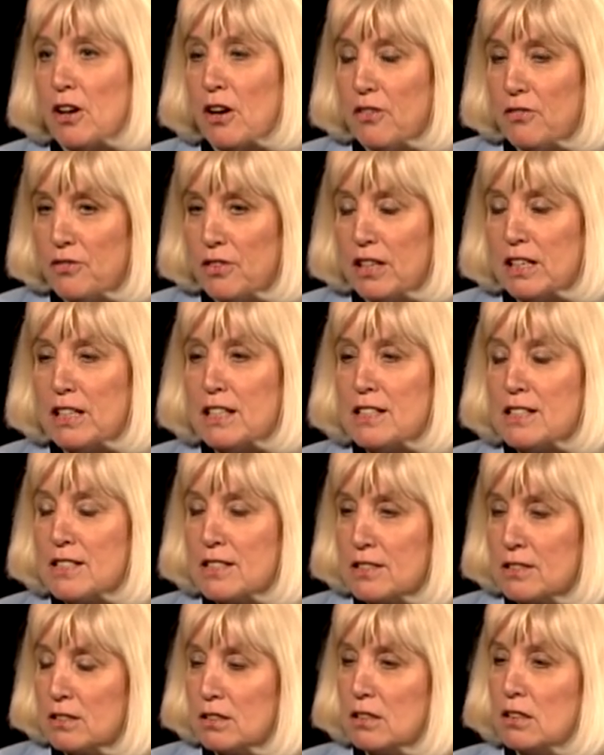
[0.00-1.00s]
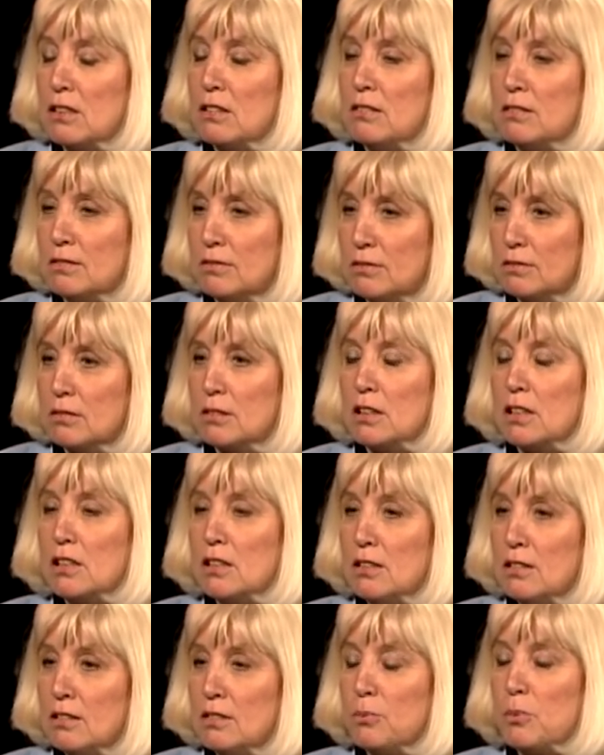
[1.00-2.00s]
Our funding's a
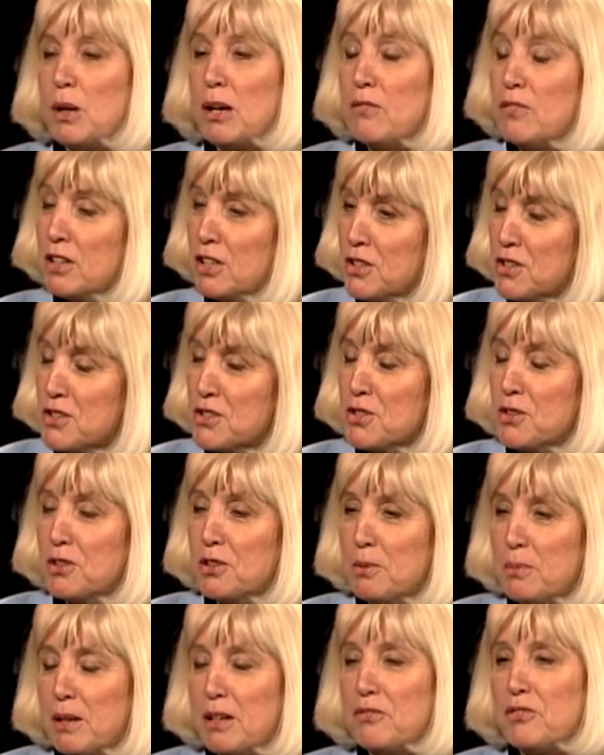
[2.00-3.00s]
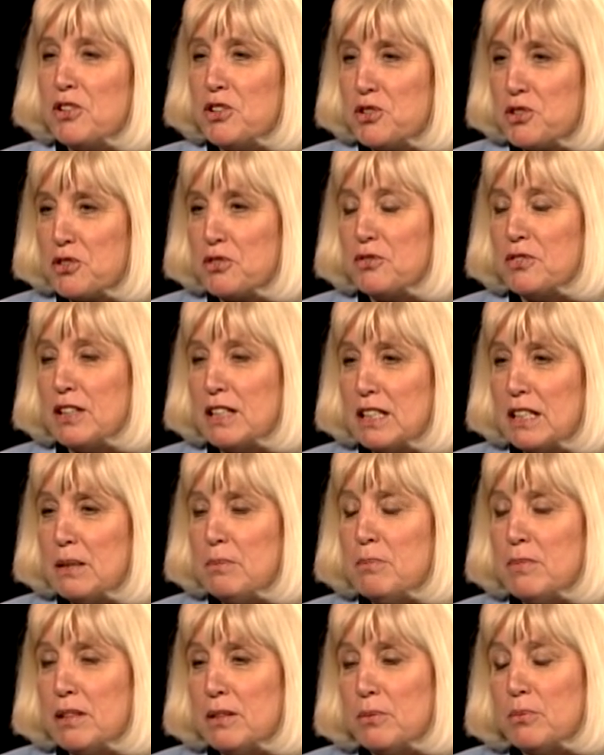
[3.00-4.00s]
little, we have a concern about future
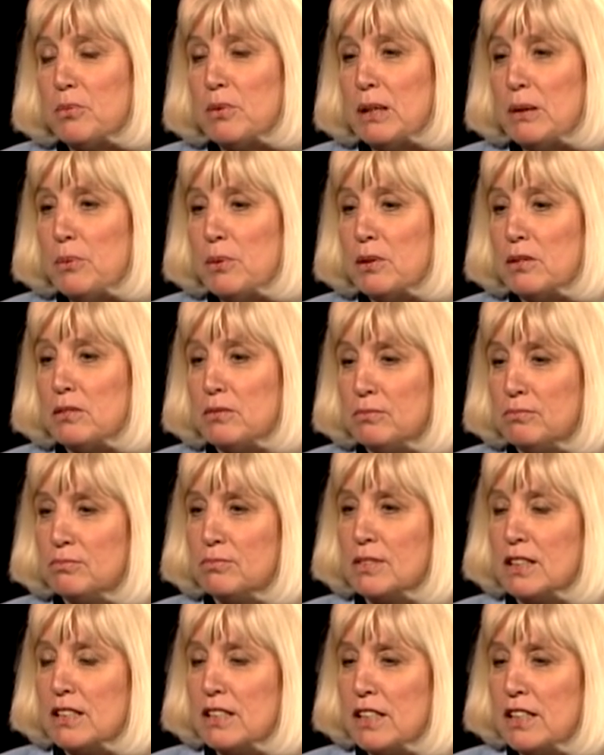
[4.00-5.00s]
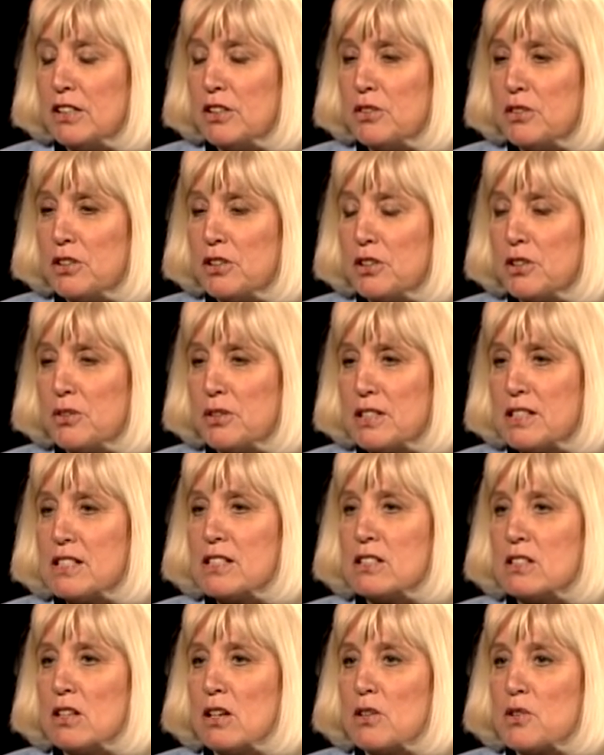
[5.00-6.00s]
funding, but we will continue to do this
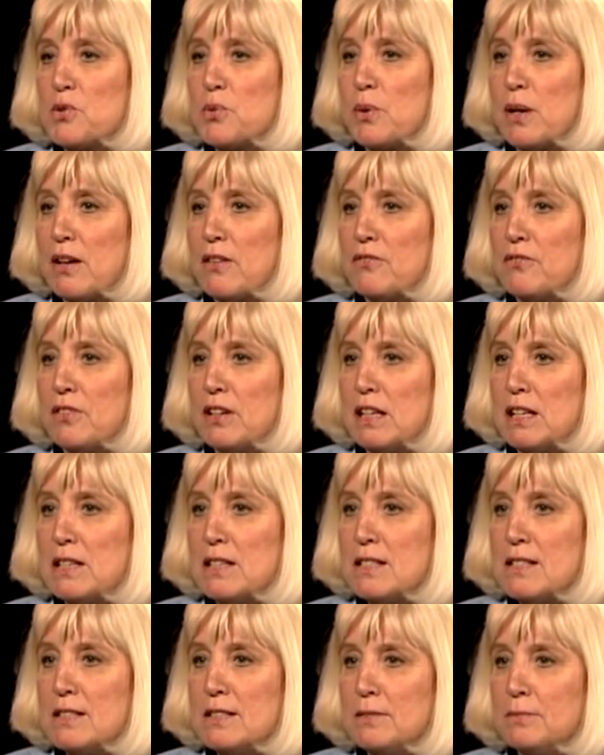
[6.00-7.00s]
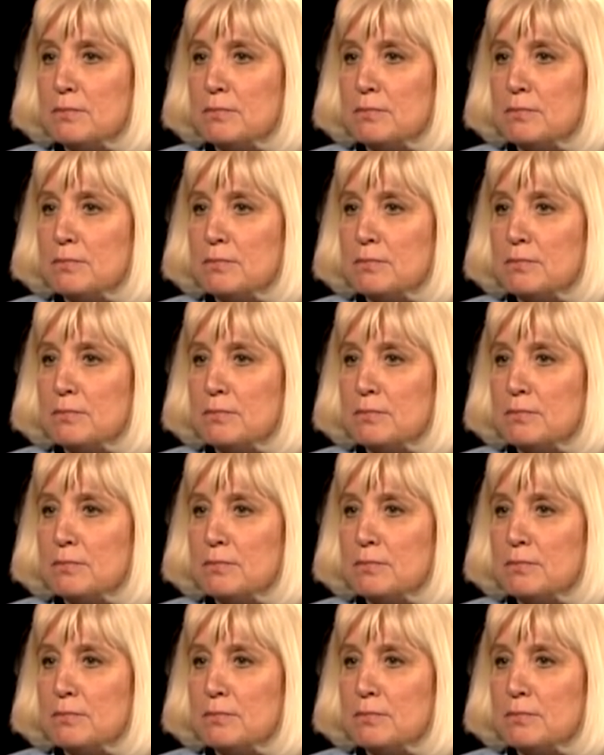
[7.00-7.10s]
as long as we have funds.